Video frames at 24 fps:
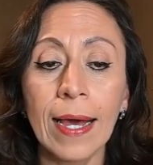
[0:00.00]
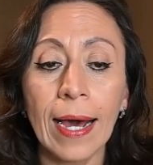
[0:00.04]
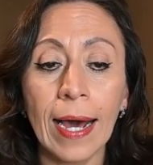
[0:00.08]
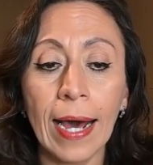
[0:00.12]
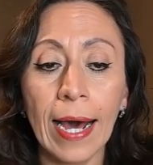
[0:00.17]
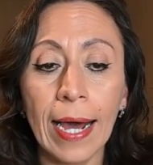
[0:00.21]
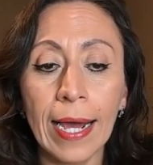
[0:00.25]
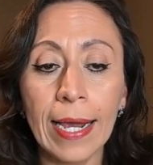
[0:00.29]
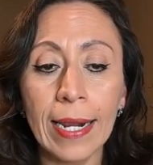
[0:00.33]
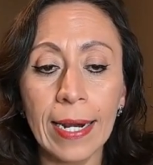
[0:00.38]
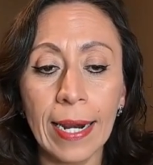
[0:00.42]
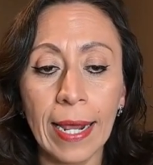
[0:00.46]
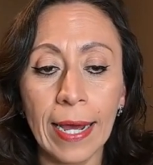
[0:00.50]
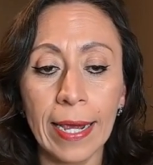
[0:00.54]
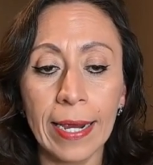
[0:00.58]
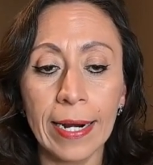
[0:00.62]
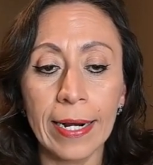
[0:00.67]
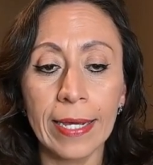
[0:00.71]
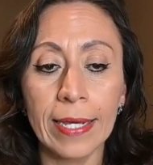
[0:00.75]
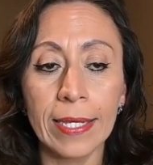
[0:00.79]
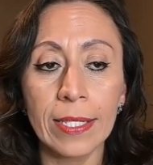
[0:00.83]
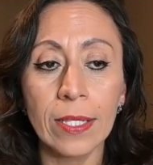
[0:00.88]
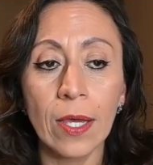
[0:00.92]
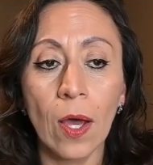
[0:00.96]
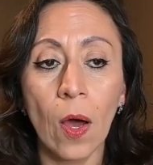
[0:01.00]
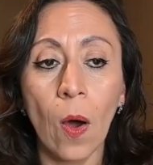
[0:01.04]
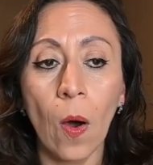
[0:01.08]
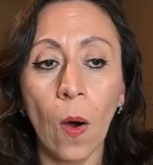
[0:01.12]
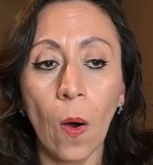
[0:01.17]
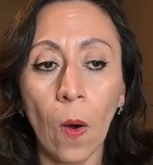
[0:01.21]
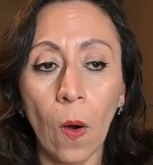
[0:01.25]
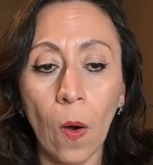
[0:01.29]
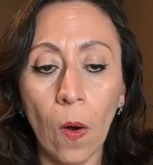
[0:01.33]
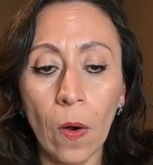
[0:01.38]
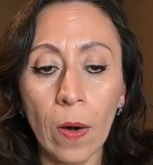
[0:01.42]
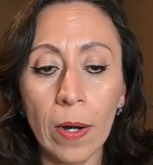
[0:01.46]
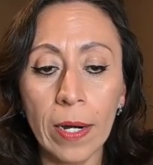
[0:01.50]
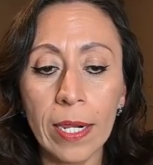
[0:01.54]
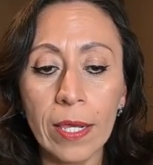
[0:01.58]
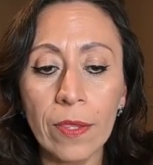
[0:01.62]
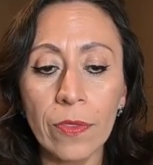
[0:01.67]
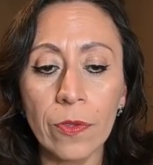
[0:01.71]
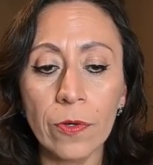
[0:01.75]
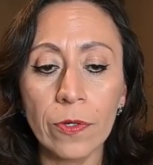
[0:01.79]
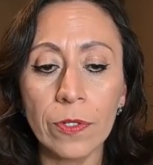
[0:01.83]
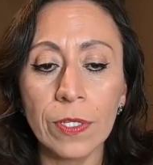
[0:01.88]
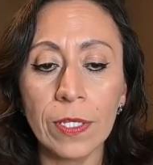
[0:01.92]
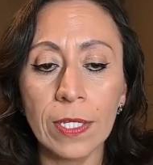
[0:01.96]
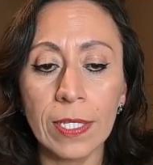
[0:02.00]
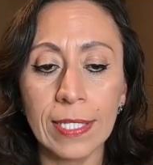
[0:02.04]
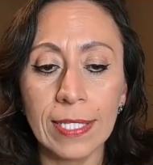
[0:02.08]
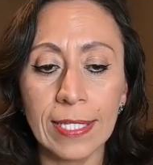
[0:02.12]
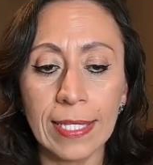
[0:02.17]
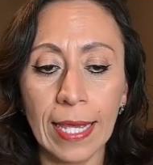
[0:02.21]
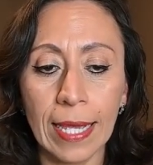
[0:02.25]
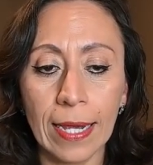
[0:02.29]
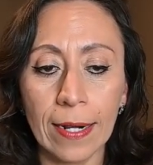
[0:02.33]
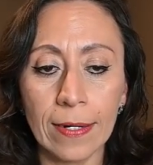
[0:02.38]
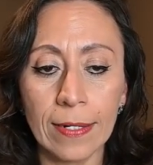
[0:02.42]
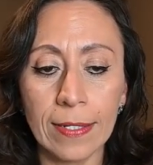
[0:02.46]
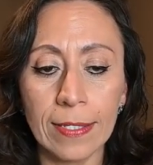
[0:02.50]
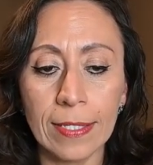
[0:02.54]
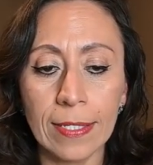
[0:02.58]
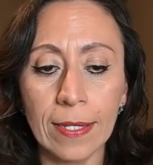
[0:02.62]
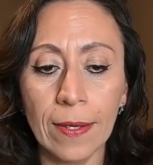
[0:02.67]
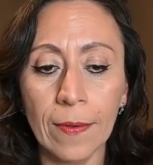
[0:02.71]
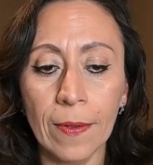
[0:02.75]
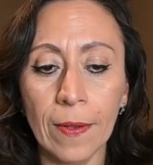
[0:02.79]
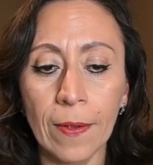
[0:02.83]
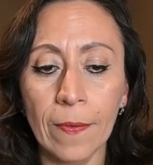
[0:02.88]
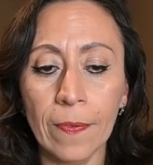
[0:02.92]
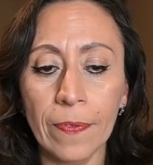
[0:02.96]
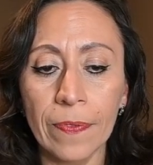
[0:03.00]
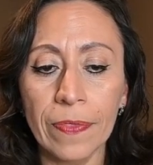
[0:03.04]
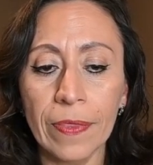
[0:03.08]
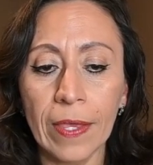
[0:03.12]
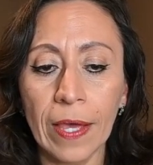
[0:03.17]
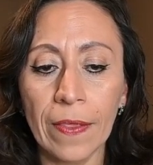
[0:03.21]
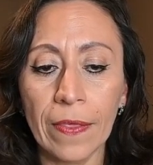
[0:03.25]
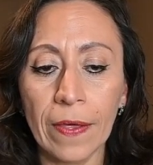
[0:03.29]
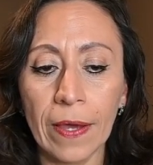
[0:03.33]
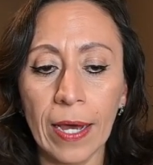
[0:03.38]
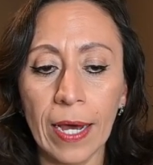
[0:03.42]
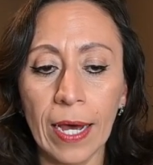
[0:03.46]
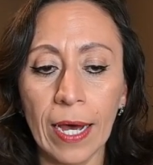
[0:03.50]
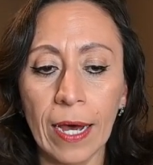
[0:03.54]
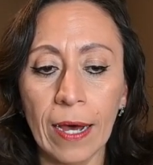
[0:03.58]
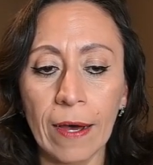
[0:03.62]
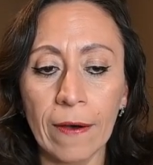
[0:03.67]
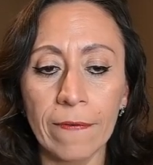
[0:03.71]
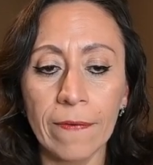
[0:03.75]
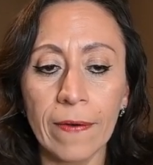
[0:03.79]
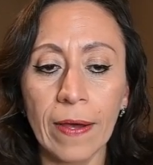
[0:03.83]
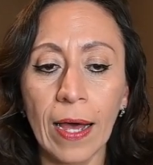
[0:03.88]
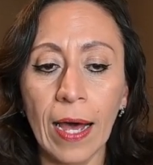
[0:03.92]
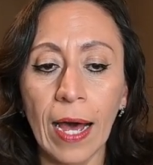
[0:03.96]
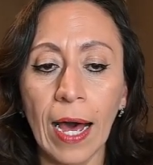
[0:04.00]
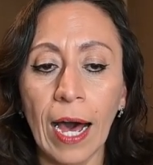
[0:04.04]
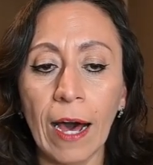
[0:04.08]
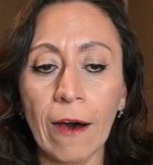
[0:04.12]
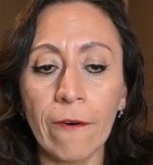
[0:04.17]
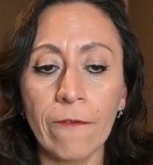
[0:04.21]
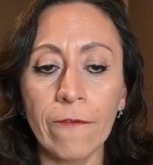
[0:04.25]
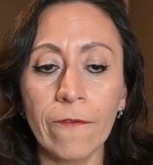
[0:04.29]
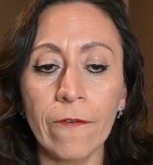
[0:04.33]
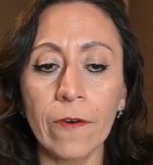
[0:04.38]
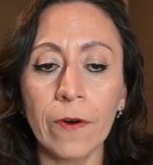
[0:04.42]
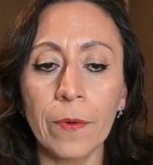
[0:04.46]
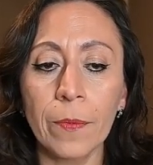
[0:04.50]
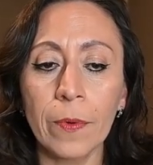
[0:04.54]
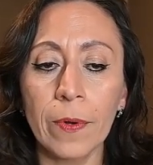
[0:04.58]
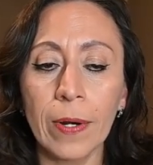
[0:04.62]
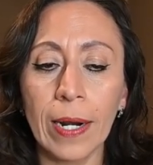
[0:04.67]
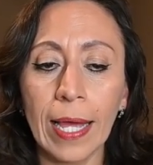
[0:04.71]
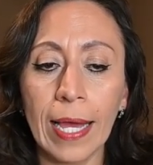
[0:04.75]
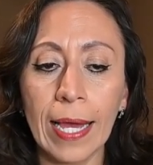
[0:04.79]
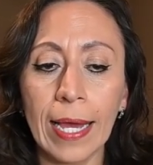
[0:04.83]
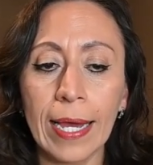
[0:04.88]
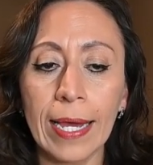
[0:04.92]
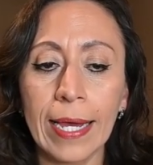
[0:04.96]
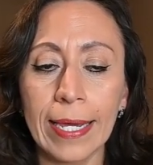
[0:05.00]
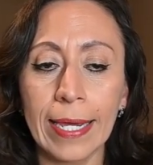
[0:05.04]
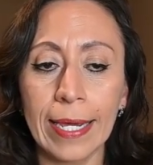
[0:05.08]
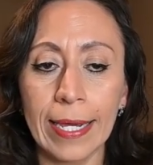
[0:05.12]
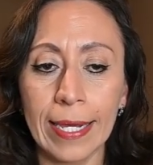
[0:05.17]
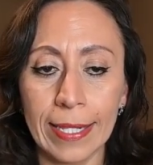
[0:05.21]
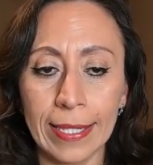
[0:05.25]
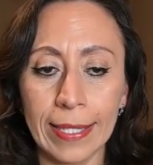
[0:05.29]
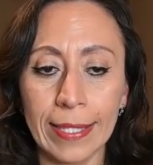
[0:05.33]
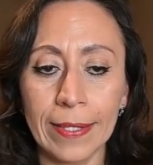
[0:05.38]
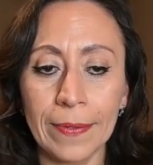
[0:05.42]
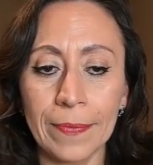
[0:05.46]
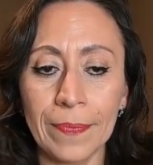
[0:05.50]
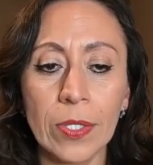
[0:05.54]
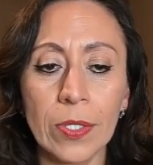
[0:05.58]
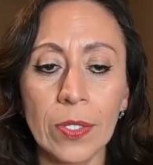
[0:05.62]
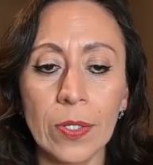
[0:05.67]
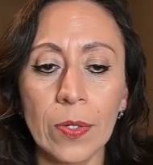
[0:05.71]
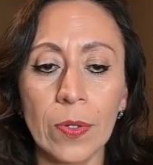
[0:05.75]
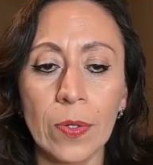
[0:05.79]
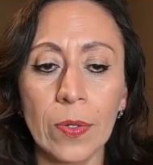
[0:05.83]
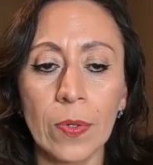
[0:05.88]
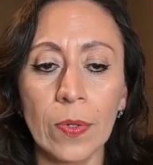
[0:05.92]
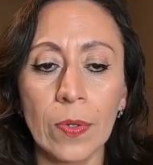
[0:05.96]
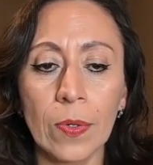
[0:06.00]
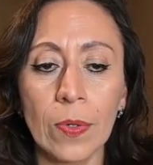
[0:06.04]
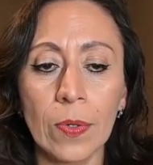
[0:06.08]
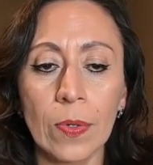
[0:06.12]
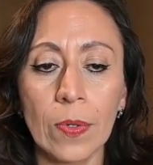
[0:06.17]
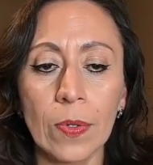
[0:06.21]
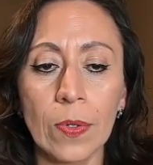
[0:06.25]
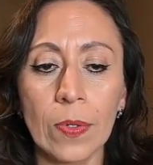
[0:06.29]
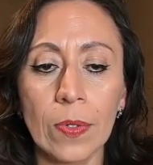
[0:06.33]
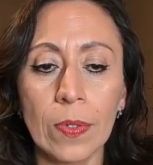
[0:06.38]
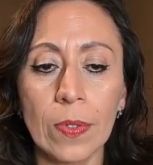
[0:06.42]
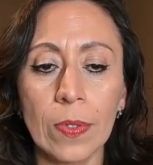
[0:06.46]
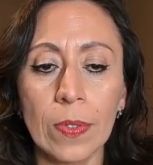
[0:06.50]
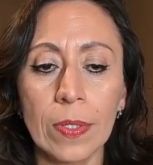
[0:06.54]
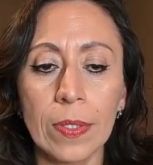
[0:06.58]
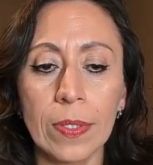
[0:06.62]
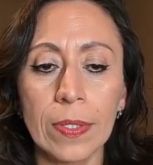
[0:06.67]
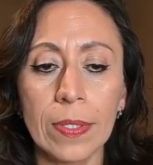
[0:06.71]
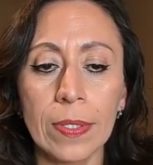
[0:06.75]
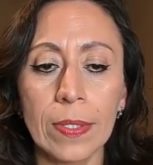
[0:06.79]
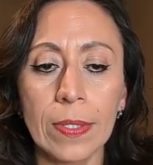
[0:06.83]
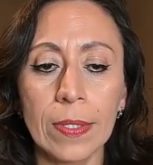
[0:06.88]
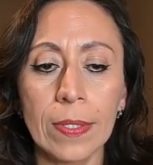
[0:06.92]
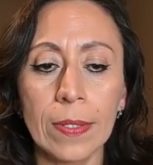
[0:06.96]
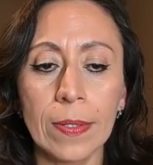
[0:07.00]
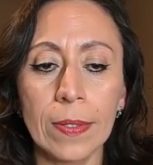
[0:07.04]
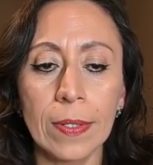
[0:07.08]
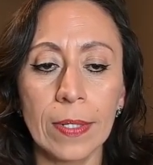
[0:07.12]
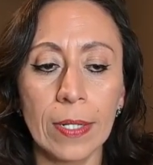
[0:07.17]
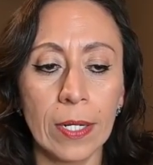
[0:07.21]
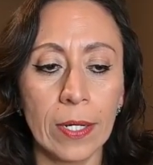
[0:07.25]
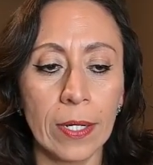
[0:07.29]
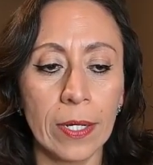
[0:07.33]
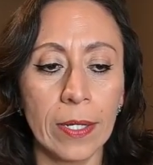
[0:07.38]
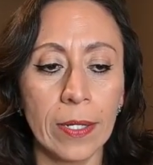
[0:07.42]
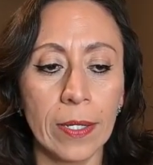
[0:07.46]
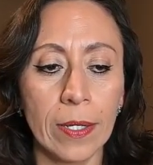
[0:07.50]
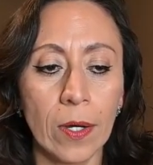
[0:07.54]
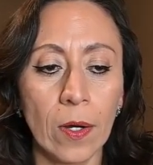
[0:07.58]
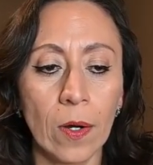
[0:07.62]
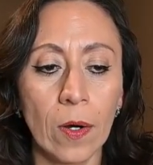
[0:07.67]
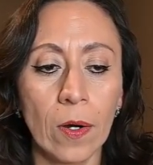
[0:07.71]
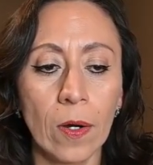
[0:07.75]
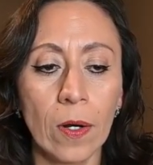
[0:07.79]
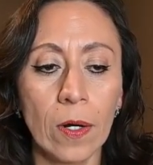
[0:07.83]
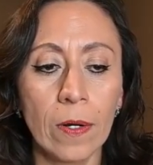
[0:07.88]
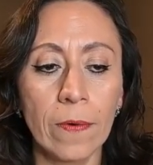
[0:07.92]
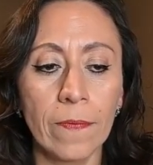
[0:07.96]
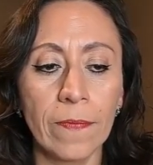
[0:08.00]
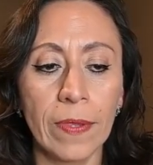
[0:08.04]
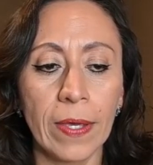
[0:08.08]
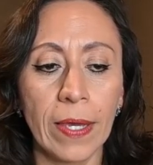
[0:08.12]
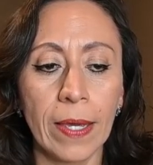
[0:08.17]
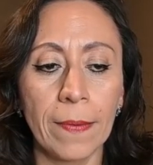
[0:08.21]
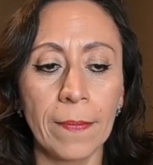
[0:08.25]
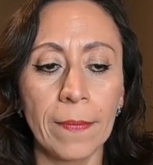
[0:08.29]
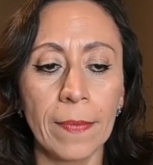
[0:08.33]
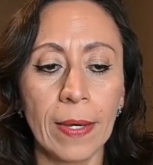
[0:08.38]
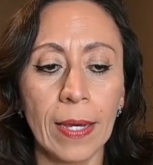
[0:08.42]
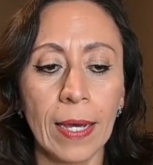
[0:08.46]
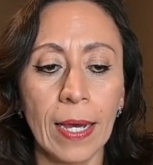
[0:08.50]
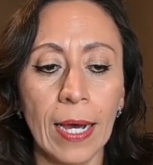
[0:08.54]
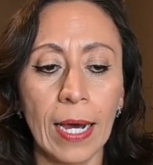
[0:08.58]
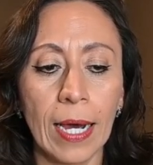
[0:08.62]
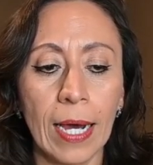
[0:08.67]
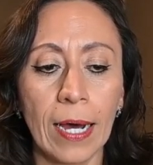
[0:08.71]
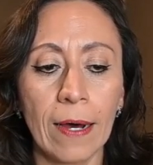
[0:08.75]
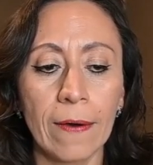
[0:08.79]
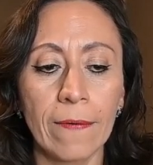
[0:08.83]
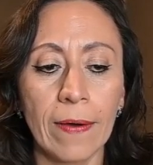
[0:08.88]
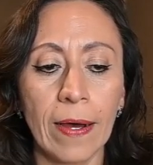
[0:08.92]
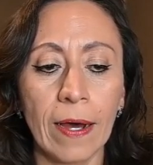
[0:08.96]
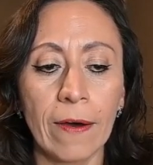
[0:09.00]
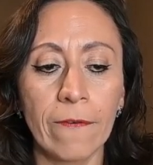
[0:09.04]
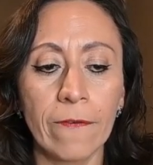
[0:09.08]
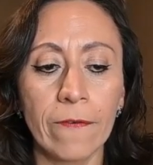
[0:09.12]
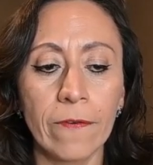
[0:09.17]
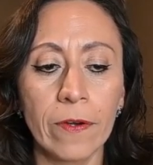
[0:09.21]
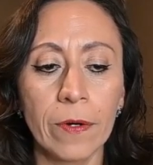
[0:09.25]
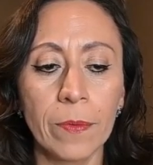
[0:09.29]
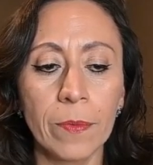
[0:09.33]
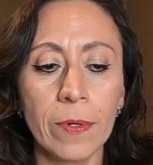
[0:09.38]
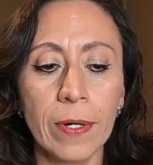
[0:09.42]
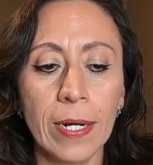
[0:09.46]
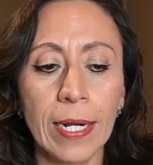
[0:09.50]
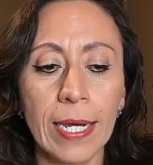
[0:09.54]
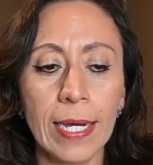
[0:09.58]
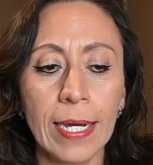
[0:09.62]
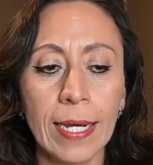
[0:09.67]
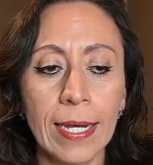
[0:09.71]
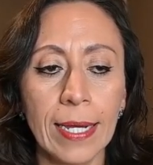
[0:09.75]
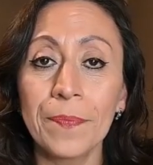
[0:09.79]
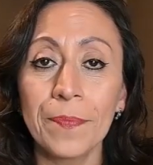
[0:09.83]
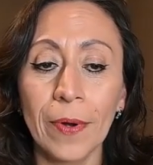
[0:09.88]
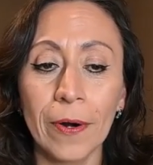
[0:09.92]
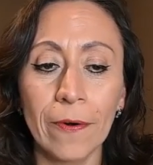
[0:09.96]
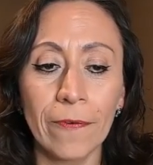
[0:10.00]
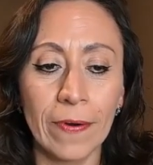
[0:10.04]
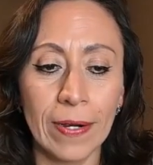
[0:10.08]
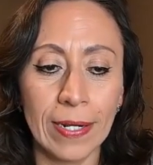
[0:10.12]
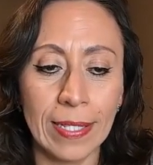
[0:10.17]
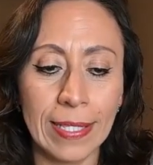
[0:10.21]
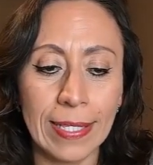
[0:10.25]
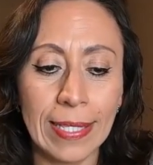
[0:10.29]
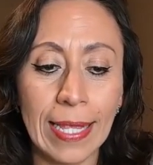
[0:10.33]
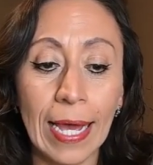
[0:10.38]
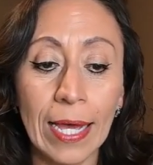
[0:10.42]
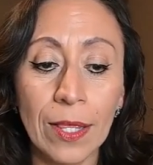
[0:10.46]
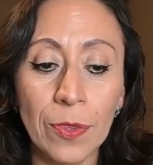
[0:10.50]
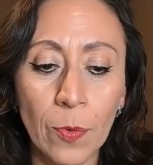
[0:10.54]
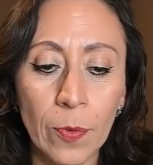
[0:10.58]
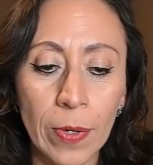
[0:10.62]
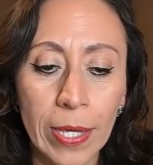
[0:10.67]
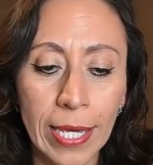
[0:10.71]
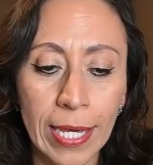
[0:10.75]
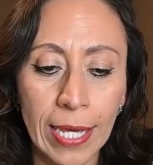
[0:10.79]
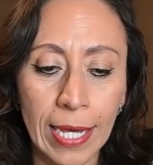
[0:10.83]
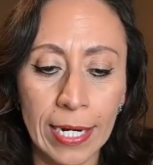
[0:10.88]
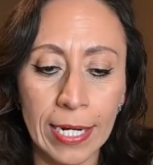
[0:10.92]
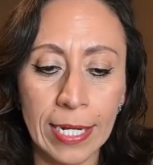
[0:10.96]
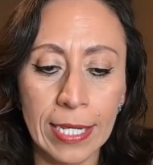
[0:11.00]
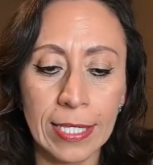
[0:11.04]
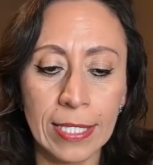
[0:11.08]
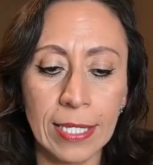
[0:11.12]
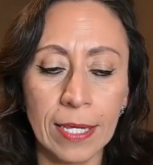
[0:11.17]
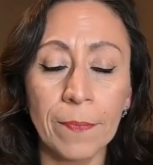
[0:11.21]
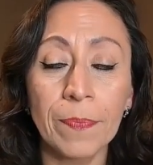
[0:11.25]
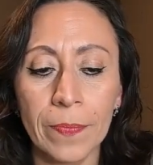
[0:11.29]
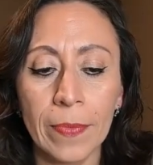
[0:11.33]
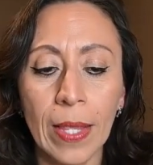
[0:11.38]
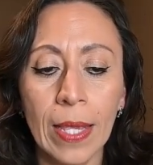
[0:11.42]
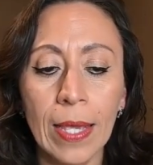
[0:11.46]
highlighted only those cells that have a formula in. So look, all of them have a formula. Perfect. That quick and easy.